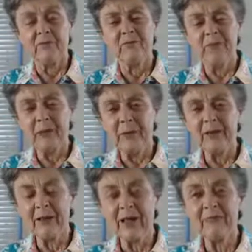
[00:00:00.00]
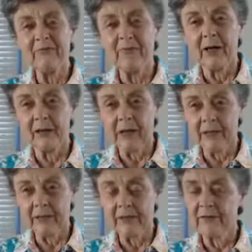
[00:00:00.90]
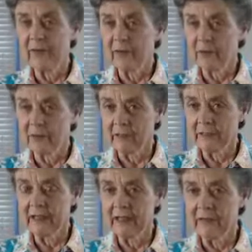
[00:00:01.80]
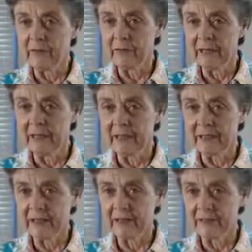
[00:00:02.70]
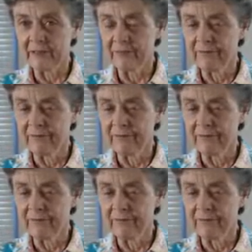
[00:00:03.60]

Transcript: Lemon and lime are nice. They're alkalizing even though they taste acid.